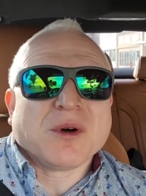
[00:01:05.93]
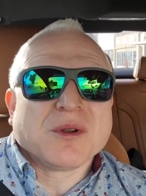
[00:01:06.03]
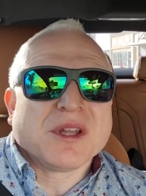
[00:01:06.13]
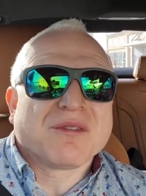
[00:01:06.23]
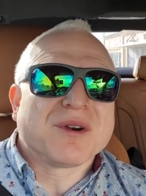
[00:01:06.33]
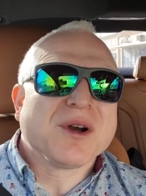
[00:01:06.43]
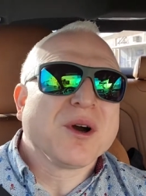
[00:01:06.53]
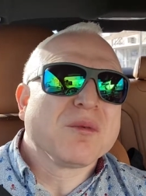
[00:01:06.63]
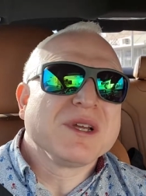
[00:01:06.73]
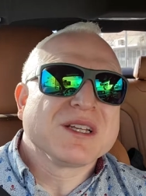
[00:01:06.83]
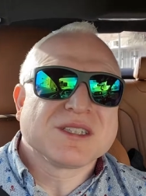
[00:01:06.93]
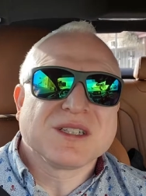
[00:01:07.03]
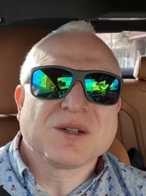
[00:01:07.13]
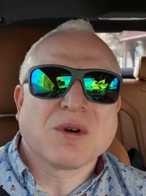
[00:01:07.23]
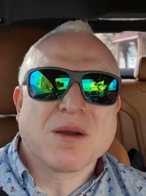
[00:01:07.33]
we'll never know because
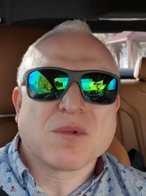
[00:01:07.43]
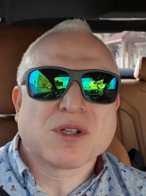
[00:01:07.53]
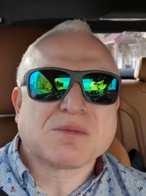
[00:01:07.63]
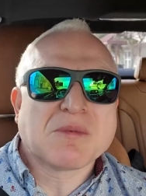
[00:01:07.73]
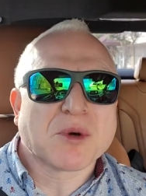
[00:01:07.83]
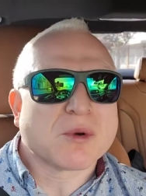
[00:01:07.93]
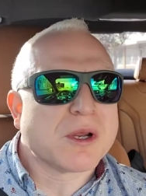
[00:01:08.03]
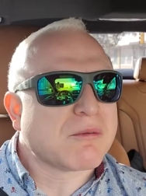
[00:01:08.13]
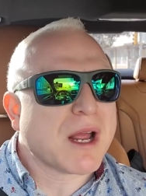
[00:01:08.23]
you know why? Most people quit